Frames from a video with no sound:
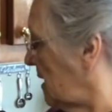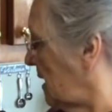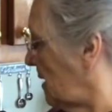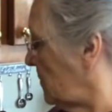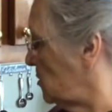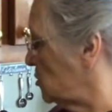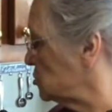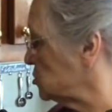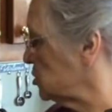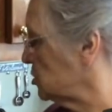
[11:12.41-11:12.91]
I'm
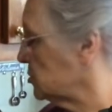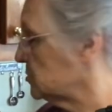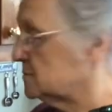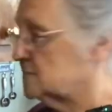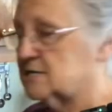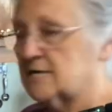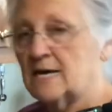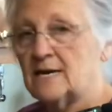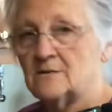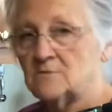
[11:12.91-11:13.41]
going to turn them
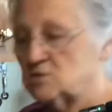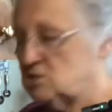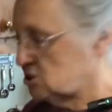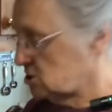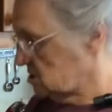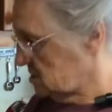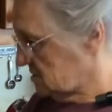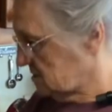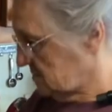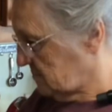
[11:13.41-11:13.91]
down in
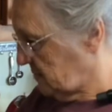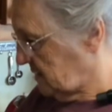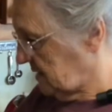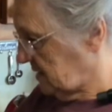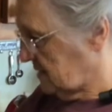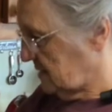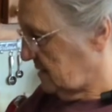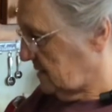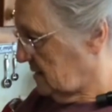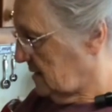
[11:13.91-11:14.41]
just a
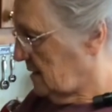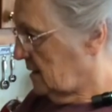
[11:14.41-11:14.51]
minute